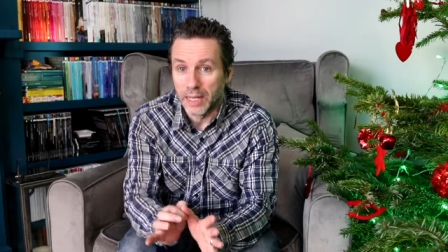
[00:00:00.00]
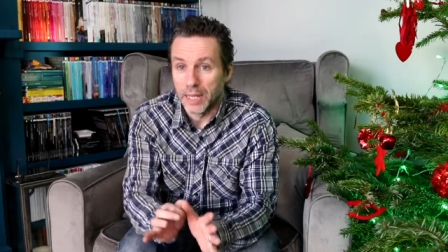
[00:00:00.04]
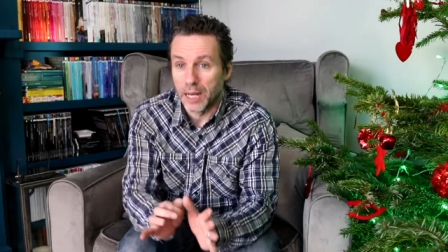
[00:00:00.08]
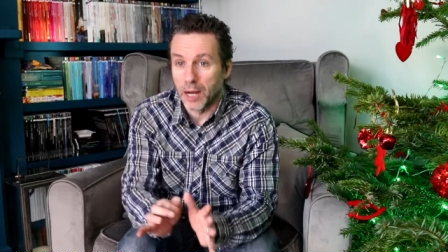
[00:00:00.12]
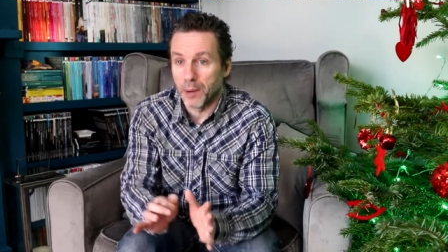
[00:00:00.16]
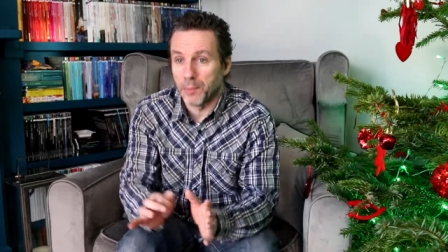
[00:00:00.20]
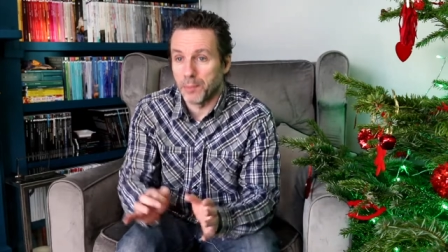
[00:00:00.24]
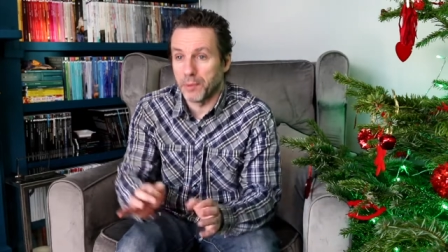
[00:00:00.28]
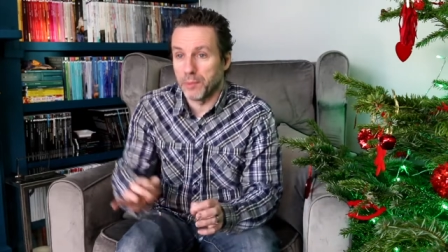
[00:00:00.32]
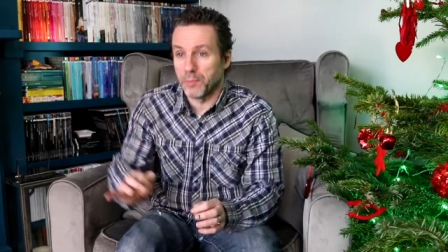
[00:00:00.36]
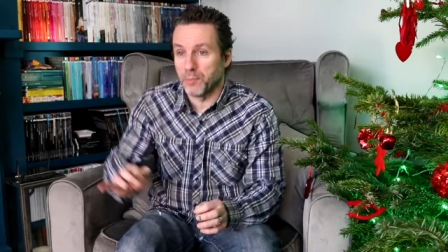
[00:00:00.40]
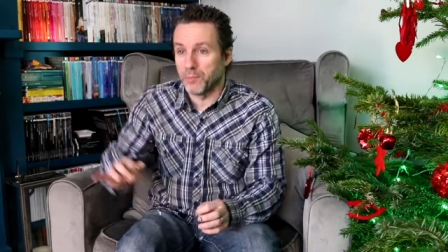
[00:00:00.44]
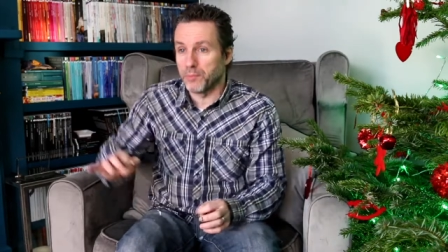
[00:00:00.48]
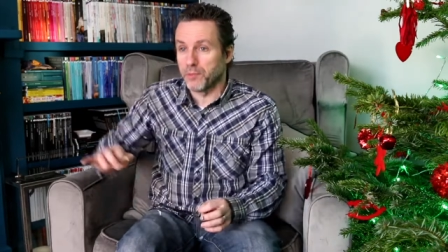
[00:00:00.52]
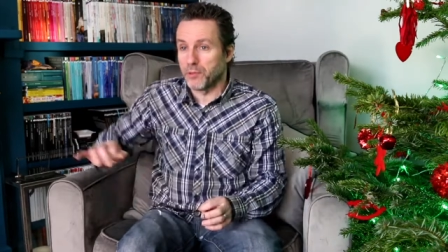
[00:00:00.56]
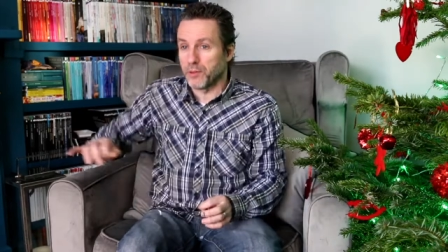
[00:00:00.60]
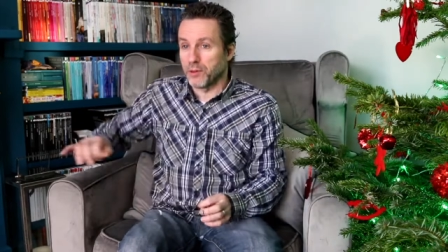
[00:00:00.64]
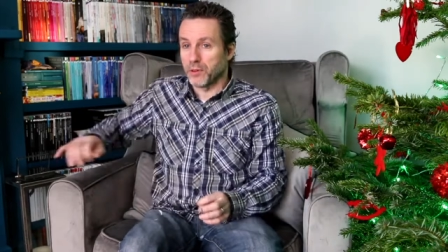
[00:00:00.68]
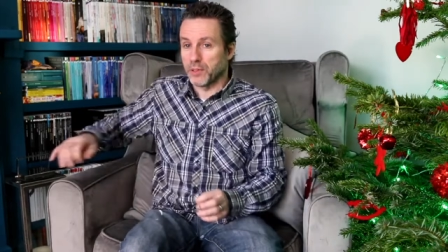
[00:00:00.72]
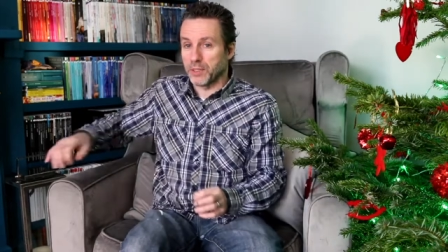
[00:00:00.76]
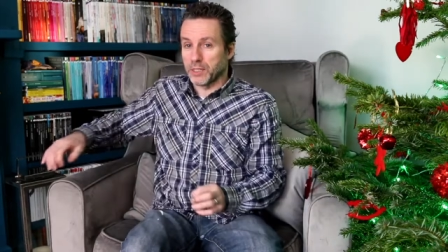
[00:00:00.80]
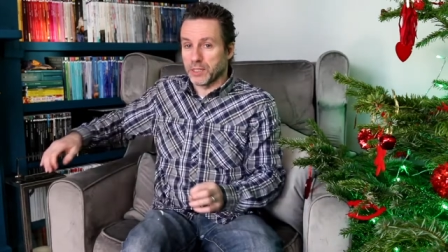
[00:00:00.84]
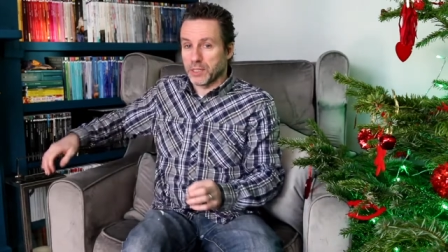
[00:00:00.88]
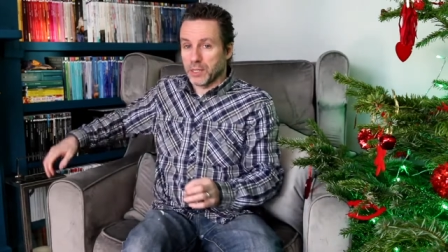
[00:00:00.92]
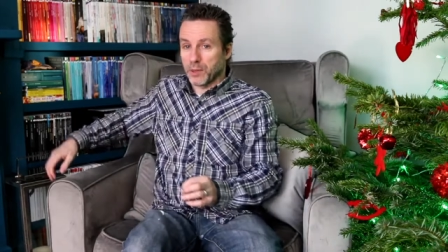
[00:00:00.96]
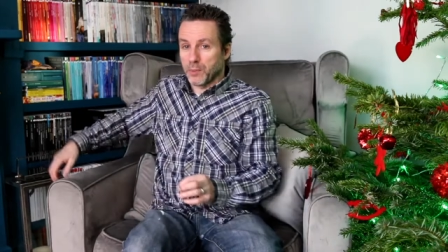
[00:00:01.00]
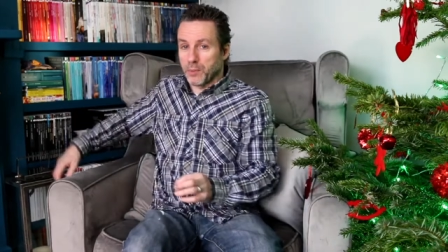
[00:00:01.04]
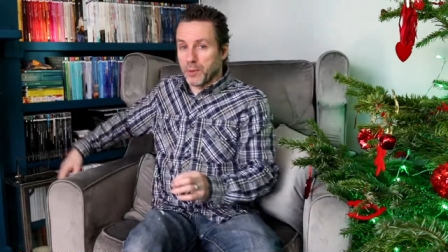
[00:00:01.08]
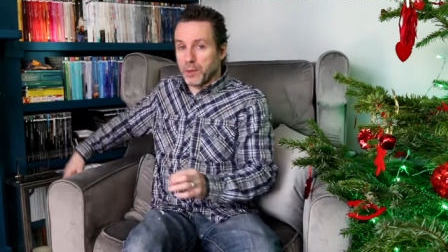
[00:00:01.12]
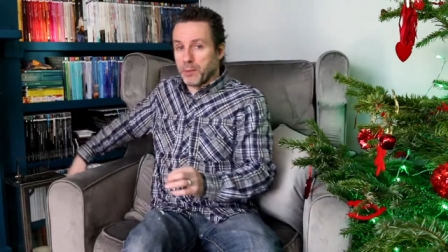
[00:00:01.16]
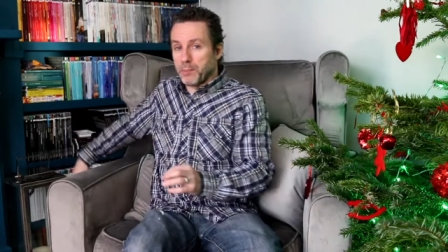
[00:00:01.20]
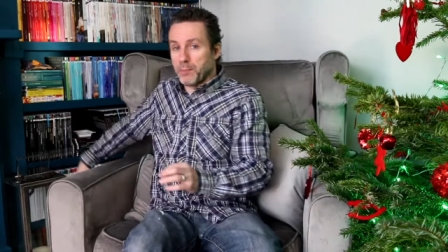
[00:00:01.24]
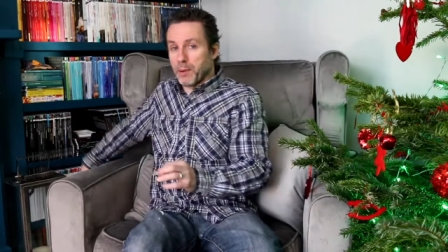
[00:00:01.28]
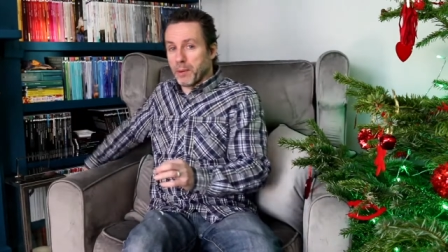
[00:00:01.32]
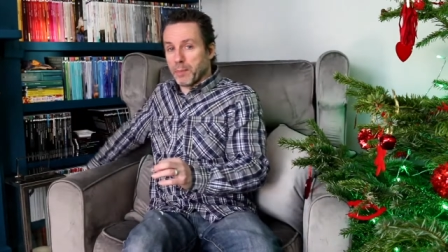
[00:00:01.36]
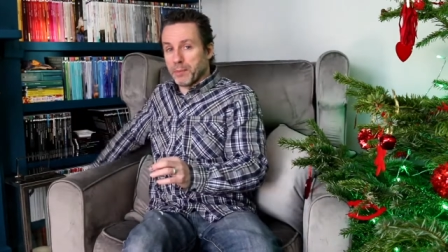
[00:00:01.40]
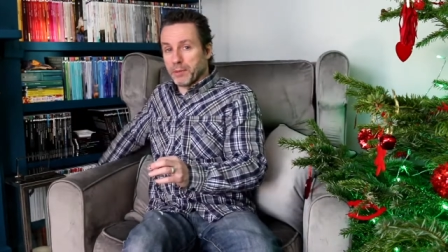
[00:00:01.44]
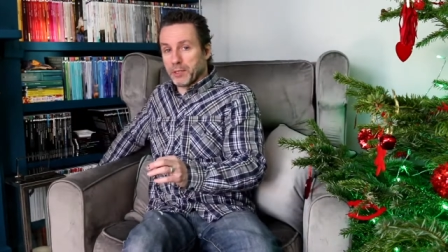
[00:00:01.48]
I mean, for goodness sake, we
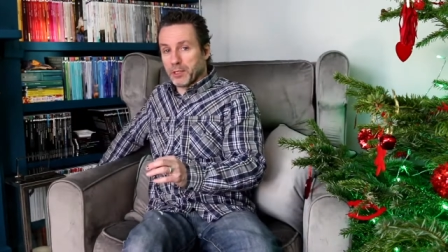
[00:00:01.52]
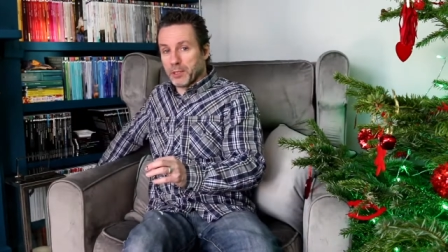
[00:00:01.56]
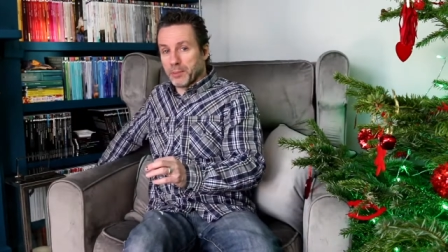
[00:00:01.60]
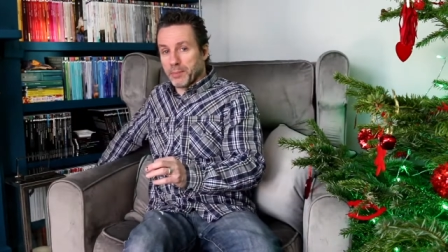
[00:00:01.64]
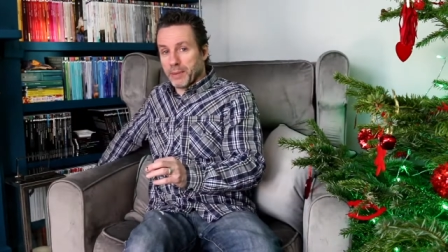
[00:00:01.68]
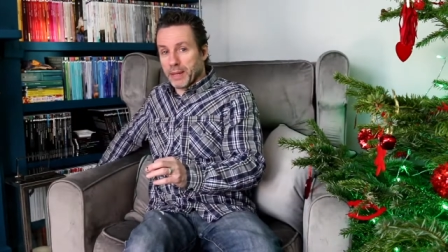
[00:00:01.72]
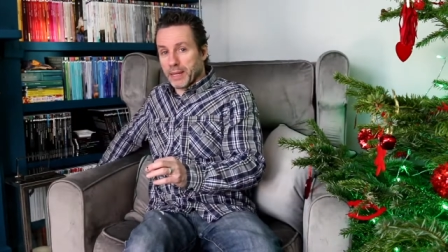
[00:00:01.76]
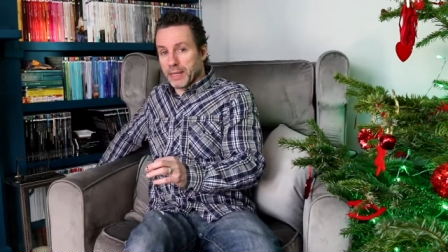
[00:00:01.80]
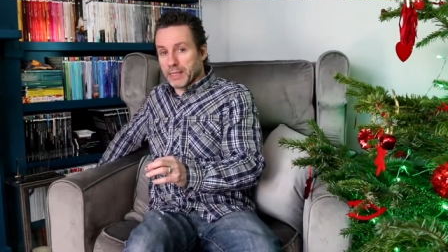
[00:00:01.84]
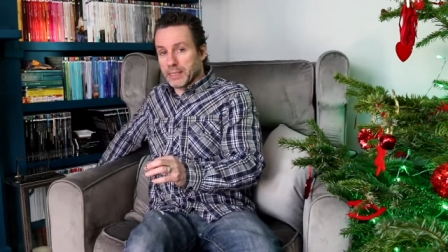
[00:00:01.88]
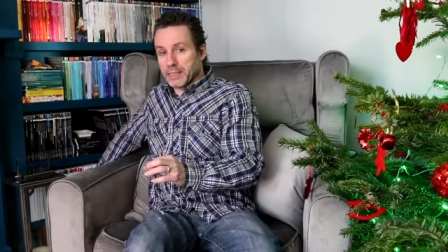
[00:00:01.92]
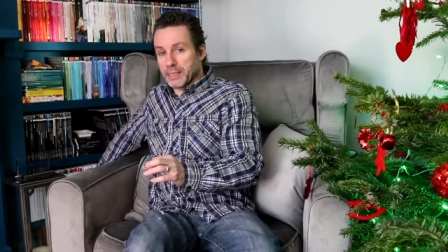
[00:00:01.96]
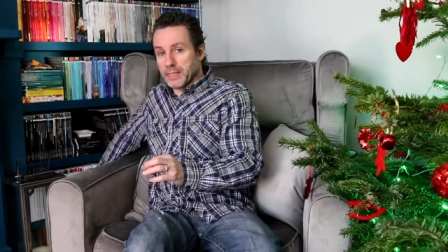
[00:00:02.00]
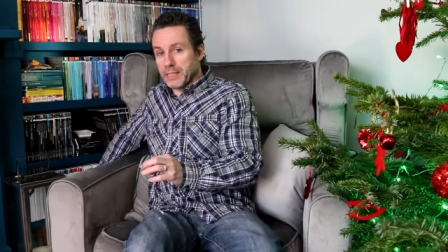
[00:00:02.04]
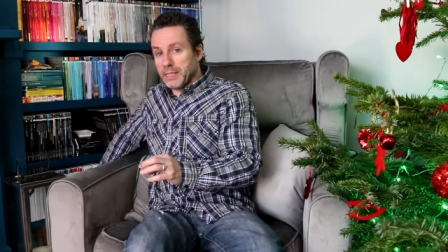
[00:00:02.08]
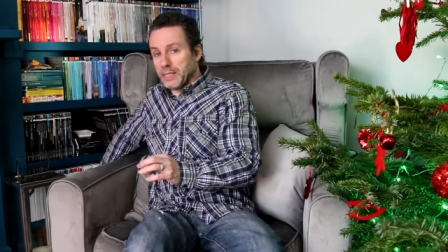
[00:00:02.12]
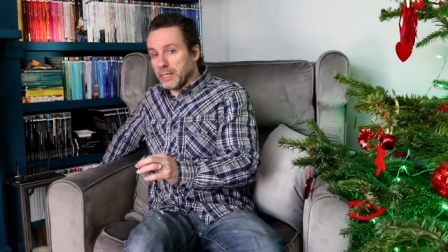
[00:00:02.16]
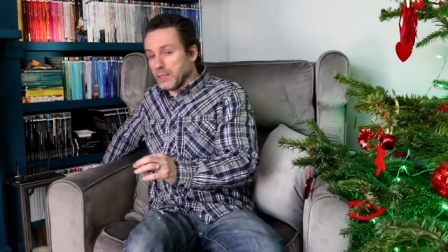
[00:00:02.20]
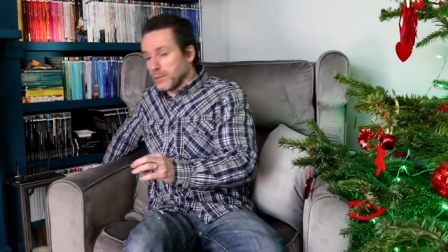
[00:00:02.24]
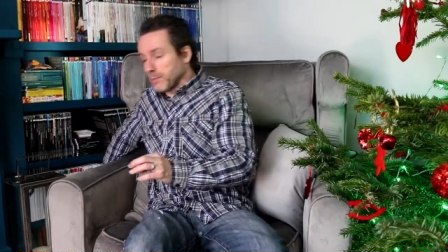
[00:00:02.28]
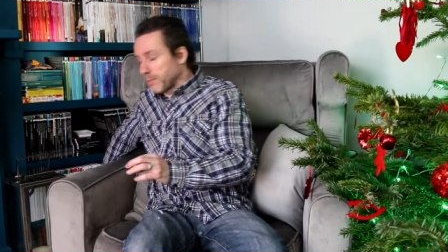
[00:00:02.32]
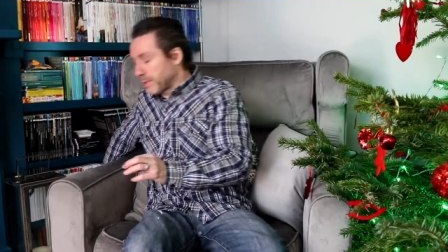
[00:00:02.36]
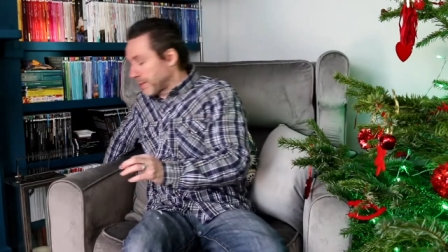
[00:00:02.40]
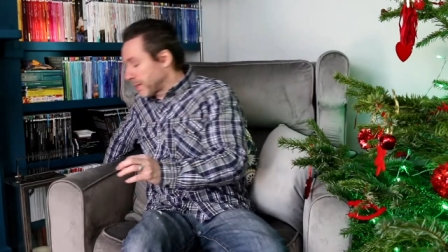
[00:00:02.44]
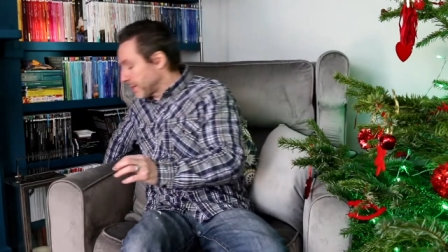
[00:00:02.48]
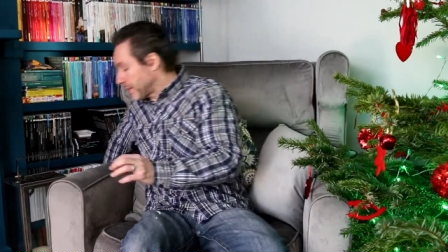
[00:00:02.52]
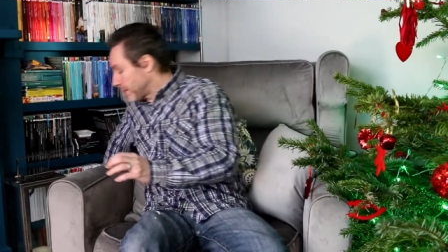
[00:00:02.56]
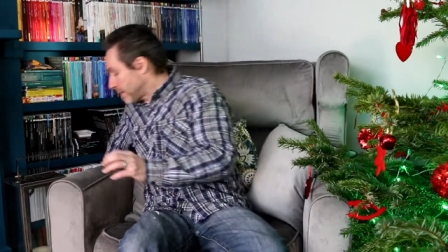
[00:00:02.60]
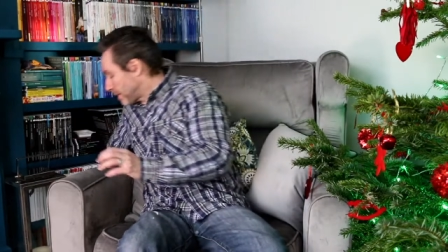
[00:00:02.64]
publish a magazine about